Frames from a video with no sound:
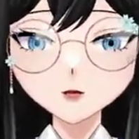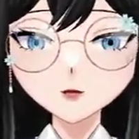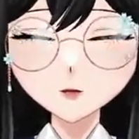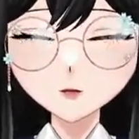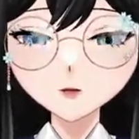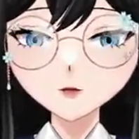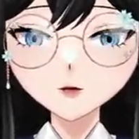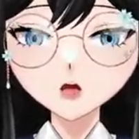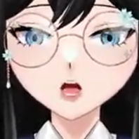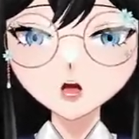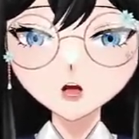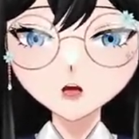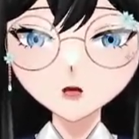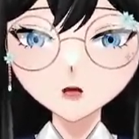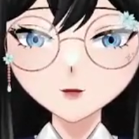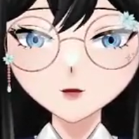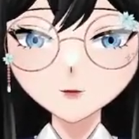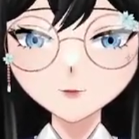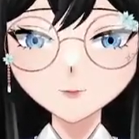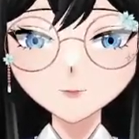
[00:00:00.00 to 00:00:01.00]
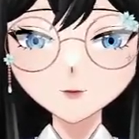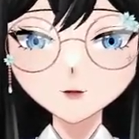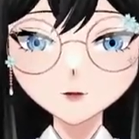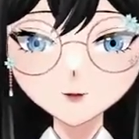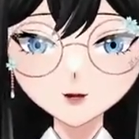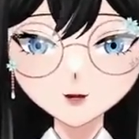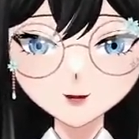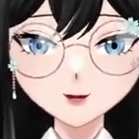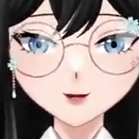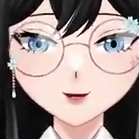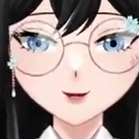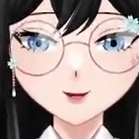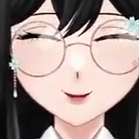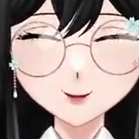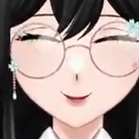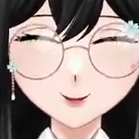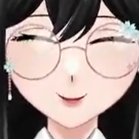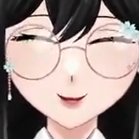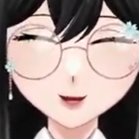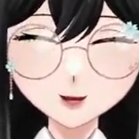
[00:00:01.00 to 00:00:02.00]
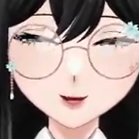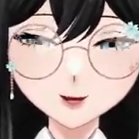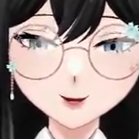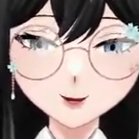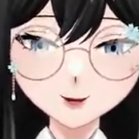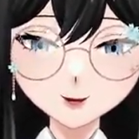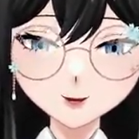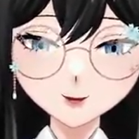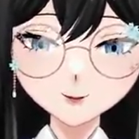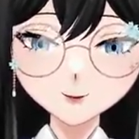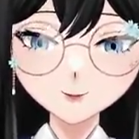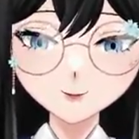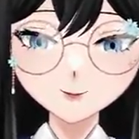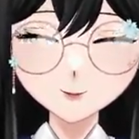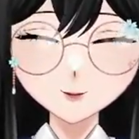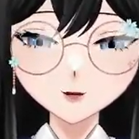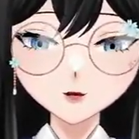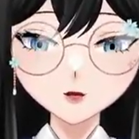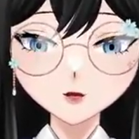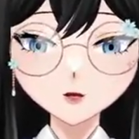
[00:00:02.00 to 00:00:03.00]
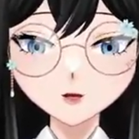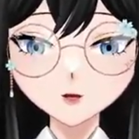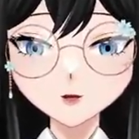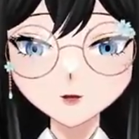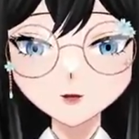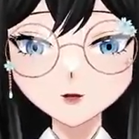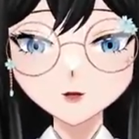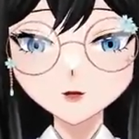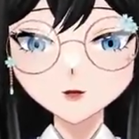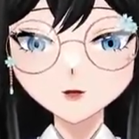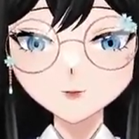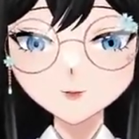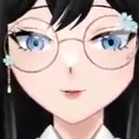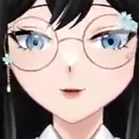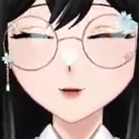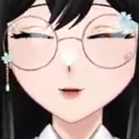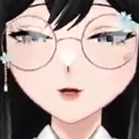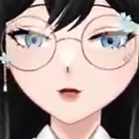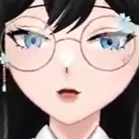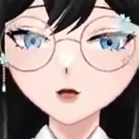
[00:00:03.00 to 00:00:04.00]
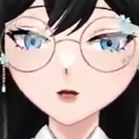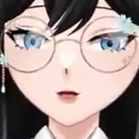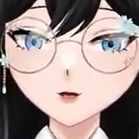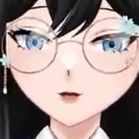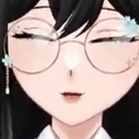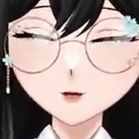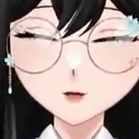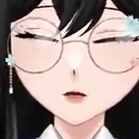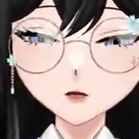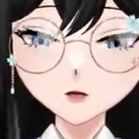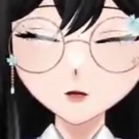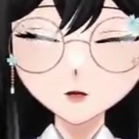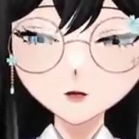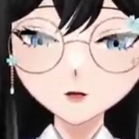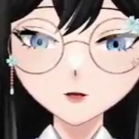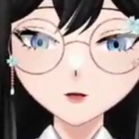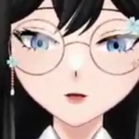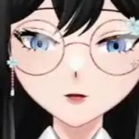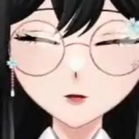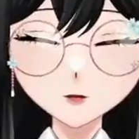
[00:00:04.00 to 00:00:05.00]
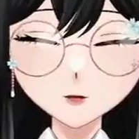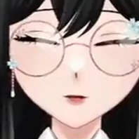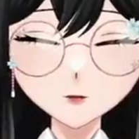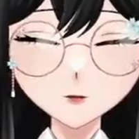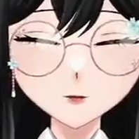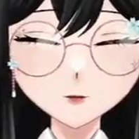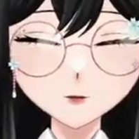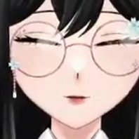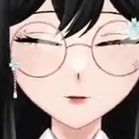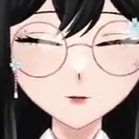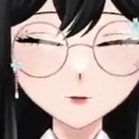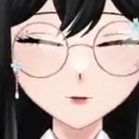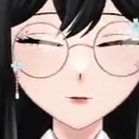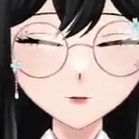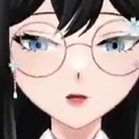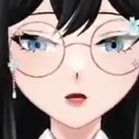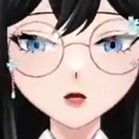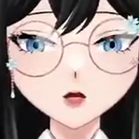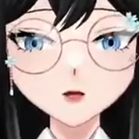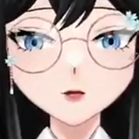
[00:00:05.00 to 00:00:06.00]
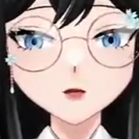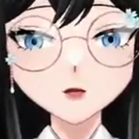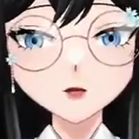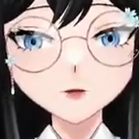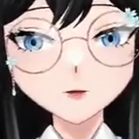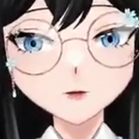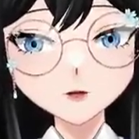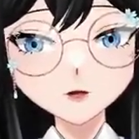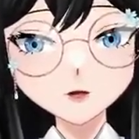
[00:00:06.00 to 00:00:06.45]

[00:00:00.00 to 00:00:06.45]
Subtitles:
with a fluorescent dye, such as lucifer yellow, and those